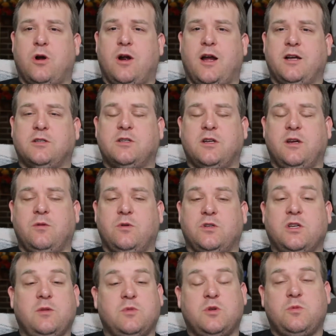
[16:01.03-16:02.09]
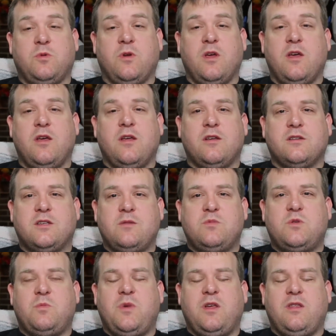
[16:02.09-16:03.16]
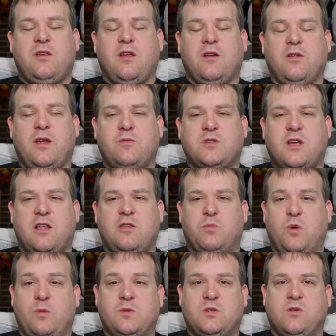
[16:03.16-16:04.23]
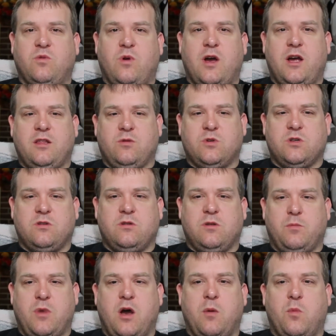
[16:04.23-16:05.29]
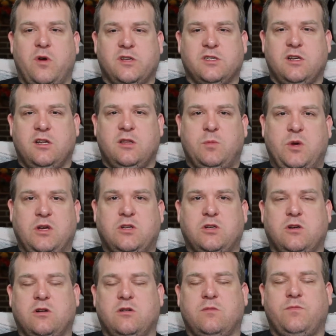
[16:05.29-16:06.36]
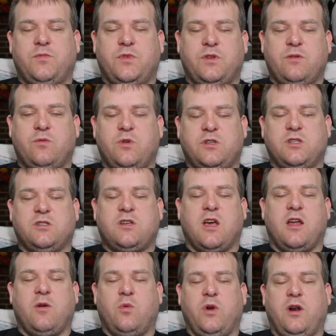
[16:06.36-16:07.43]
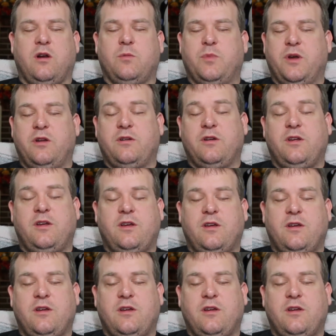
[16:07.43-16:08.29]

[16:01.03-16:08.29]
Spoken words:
in a car accident, which seems to be, that was kind of the premise of why the mom wasn't in the picture, which is kind of weird. But